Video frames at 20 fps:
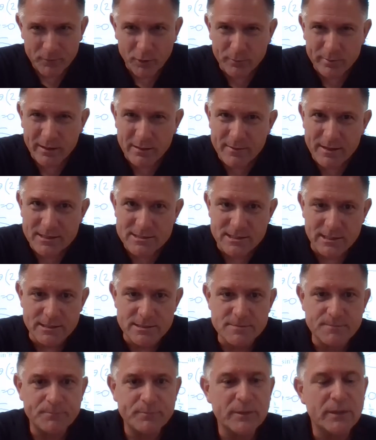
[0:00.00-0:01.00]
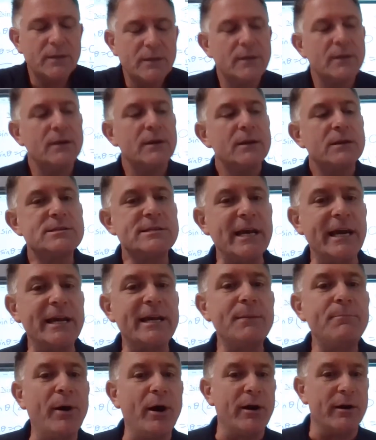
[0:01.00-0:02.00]
Hope that makes sense.
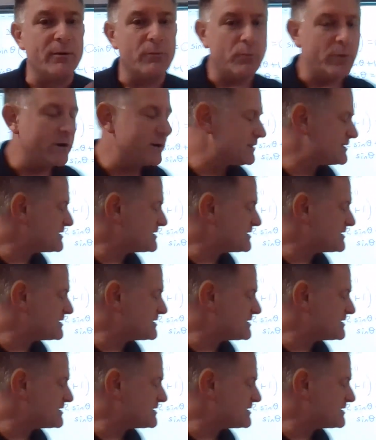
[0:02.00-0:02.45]
Second part, where